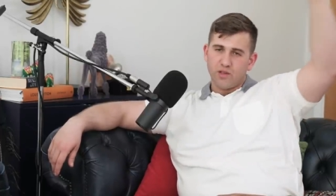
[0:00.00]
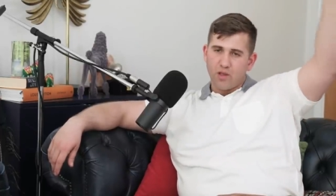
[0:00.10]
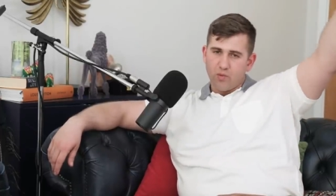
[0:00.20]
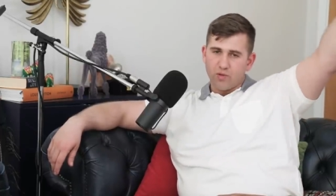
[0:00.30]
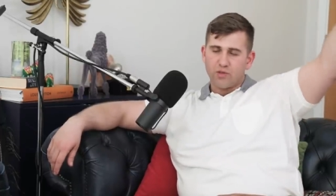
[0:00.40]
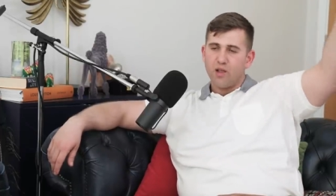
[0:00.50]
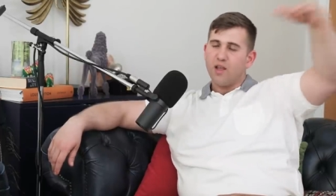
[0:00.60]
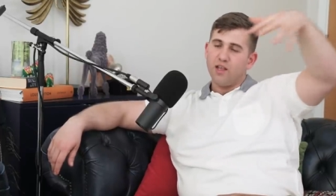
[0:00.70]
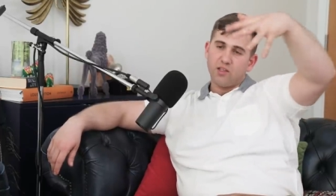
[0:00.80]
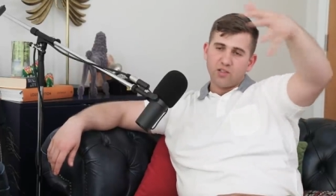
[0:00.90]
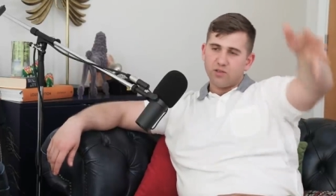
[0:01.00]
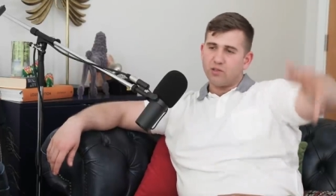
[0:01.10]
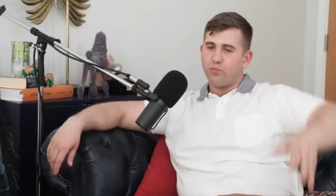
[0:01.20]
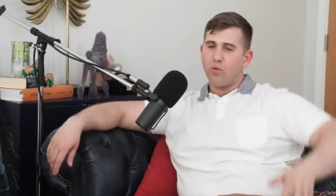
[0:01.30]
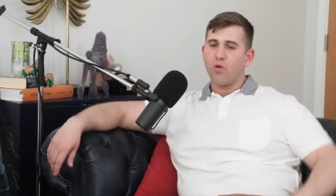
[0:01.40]
and I was in a
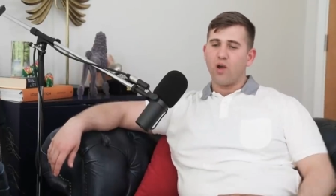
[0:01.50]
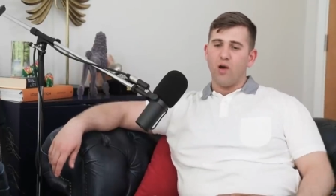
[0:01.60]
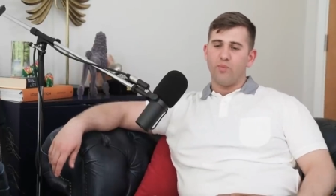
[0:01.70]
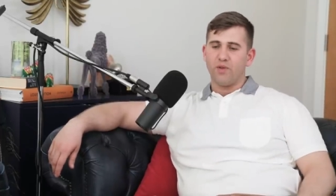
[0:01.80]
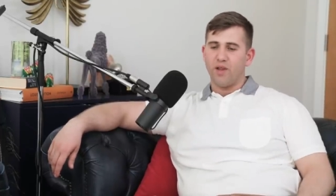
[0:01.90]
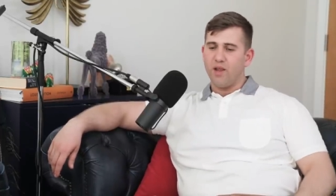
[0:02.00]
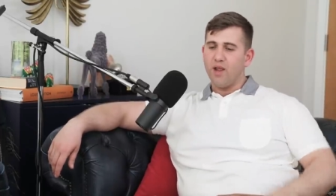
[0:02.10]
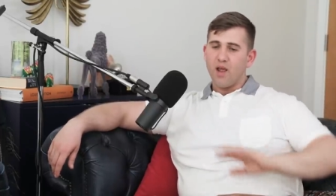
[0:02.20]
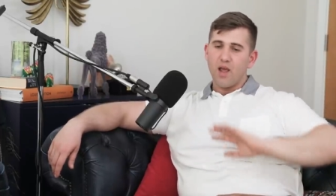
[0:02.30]
support company.